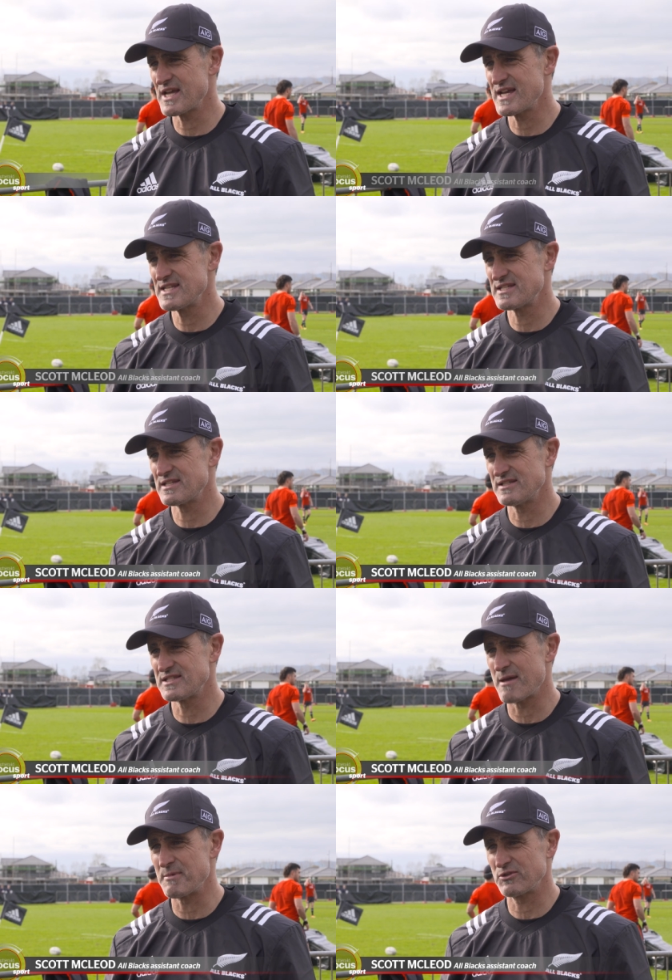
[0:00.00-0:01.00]
days in the
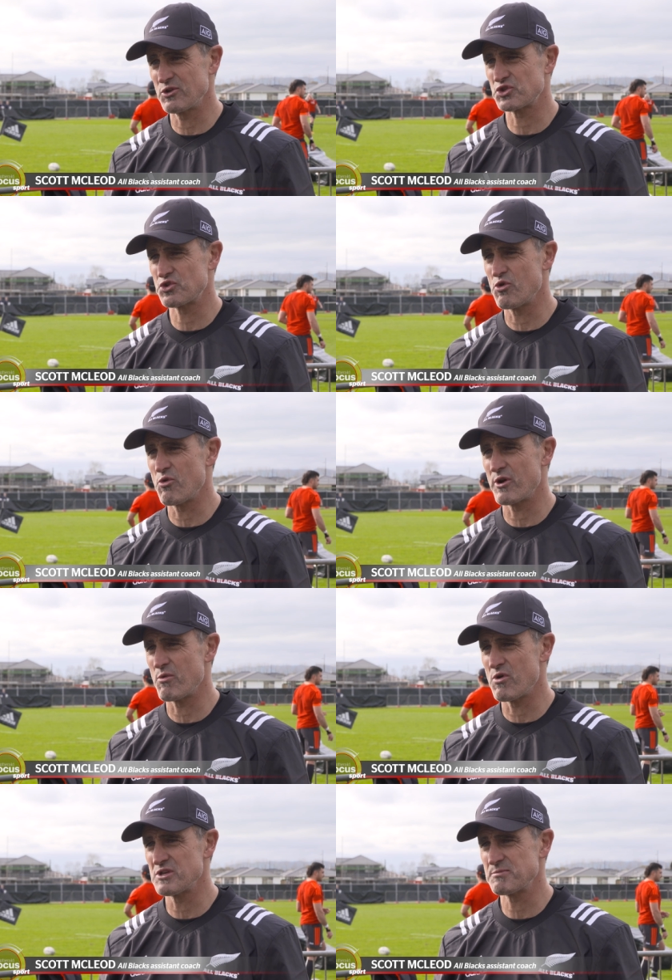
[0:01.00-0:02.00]
stomach. Not sure what it
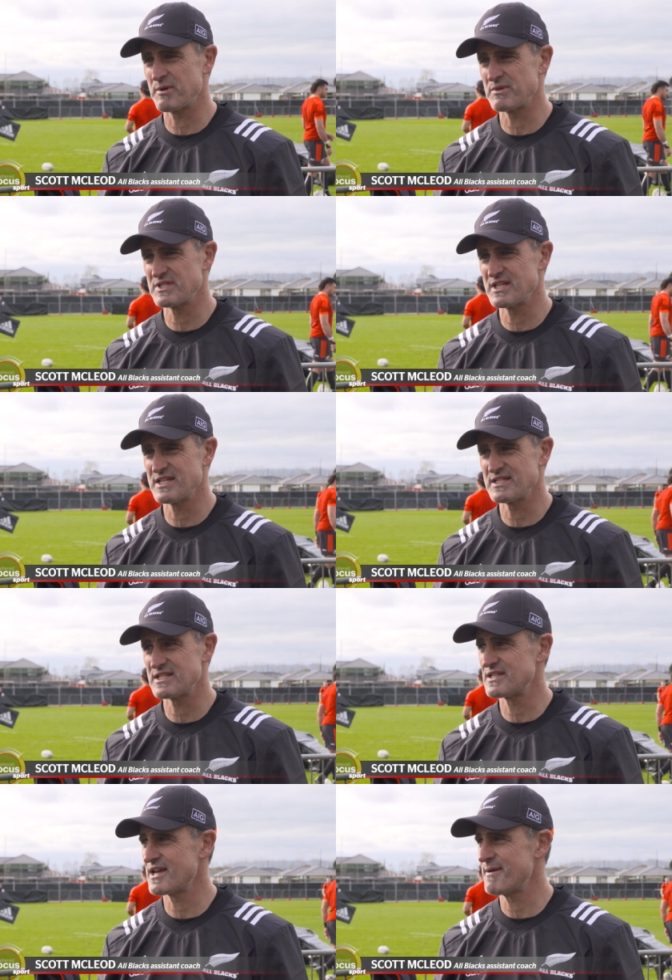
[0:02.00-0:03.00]
was, but we see
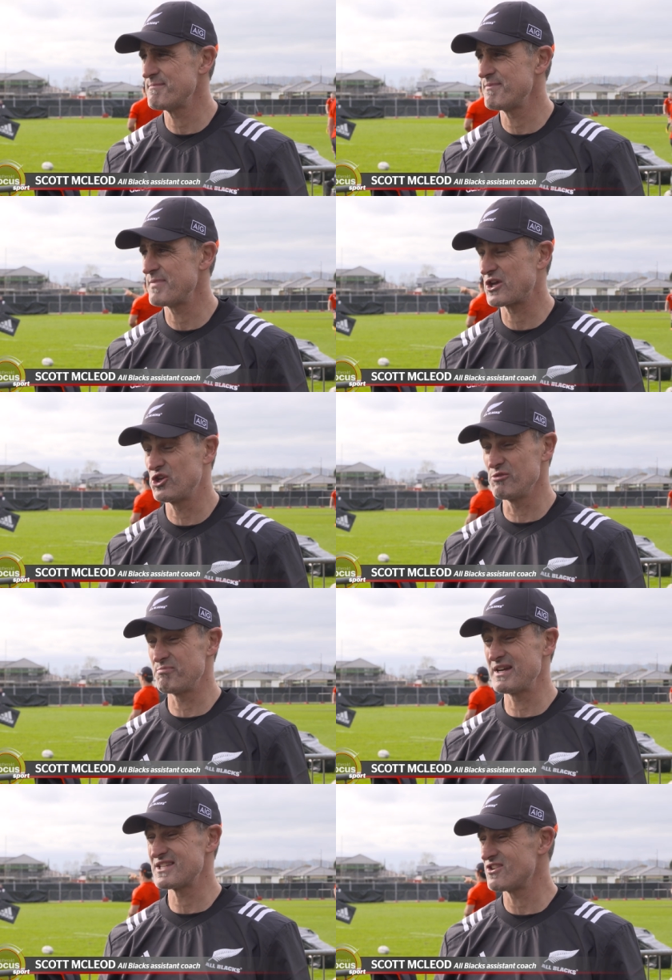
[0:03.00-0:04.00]
it's um, acute
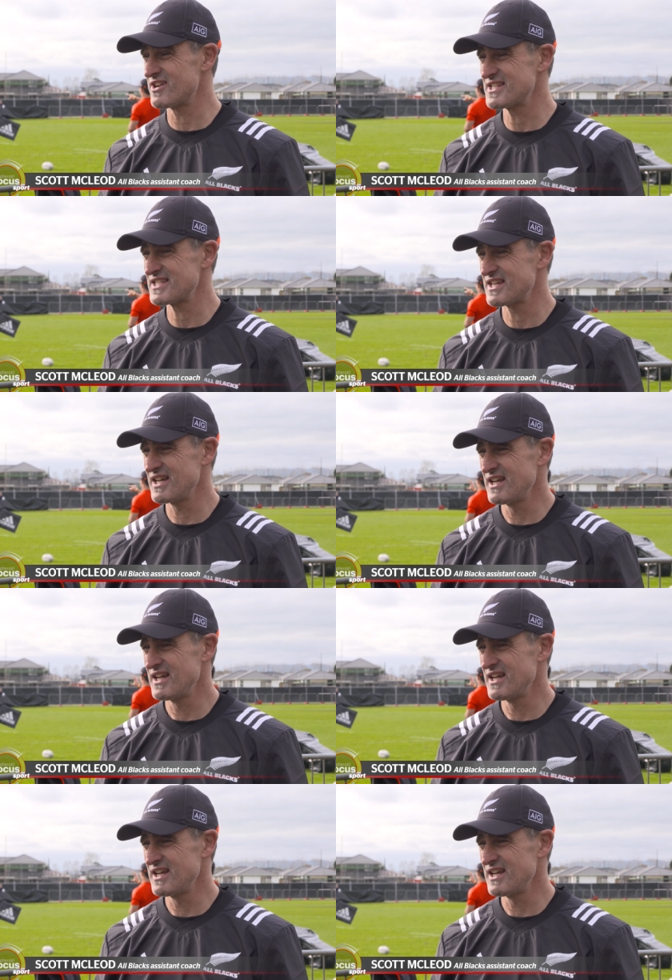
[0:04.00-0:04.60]
appendicitis.